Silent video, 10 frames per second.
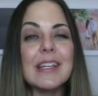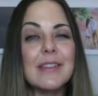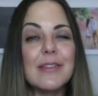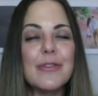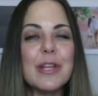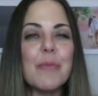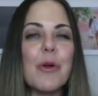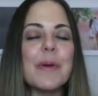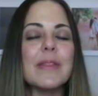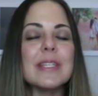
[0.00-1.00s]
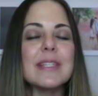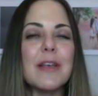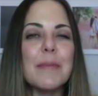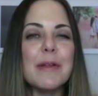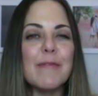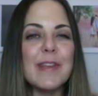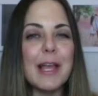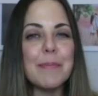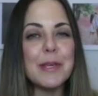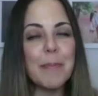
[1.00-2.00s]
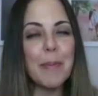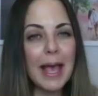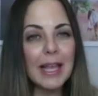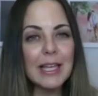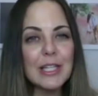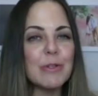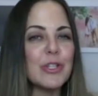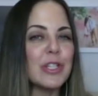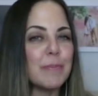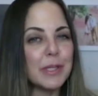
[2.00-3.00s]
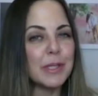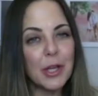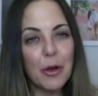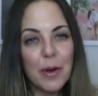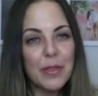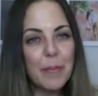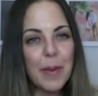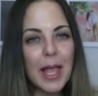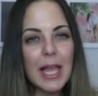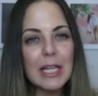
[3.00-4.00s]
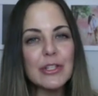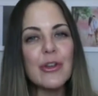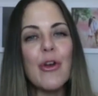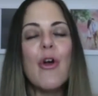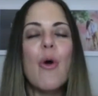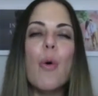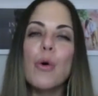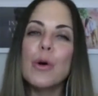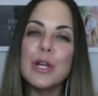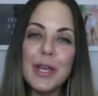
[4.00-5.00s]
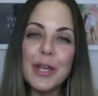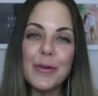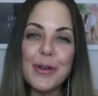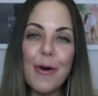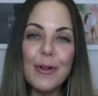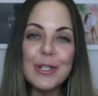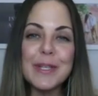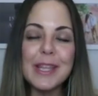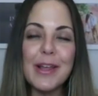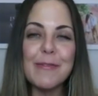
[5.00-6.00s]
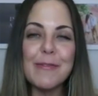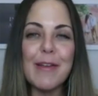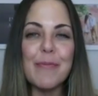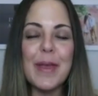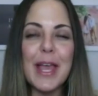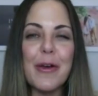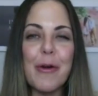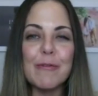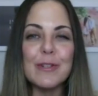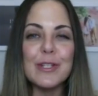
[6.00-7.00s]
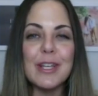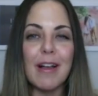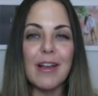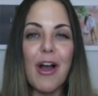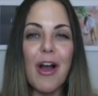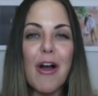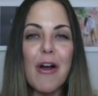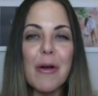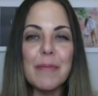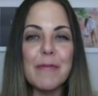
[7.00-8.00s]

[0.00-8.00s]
learning more about the Summit VIP package, which is below on the page, or you can go to ultimatelovelifemakeover.com